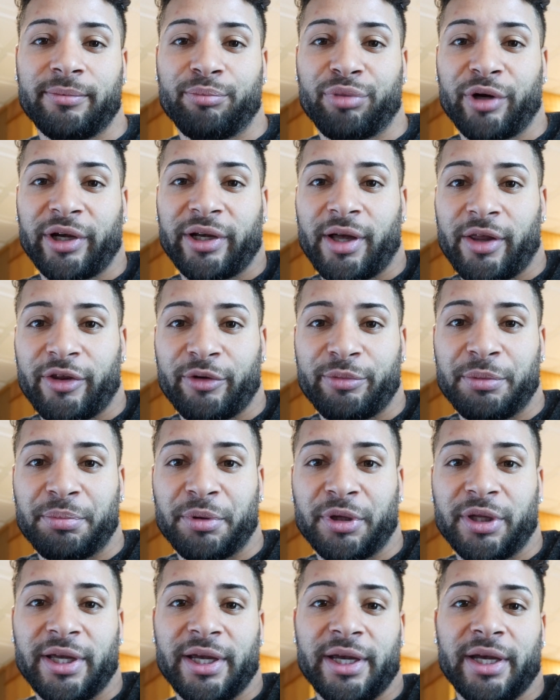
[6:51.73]
bring other
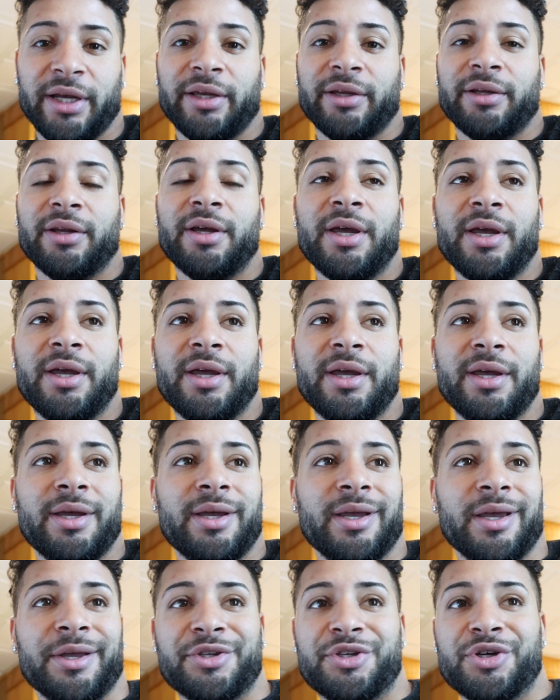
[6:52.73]
people in
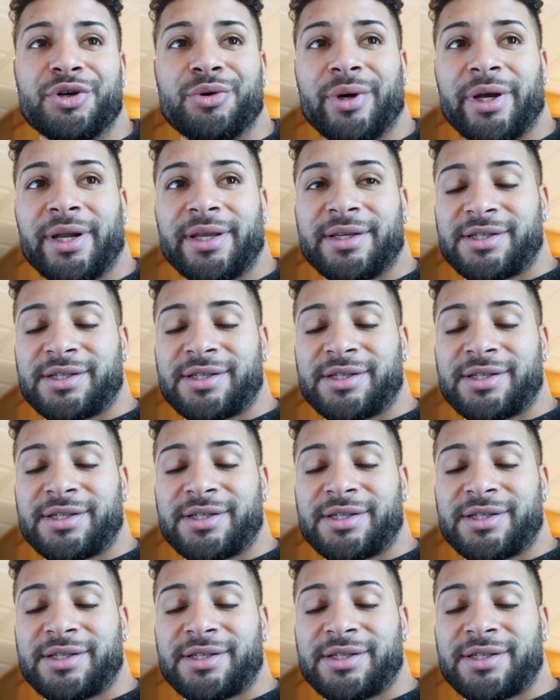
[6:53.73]
and do it.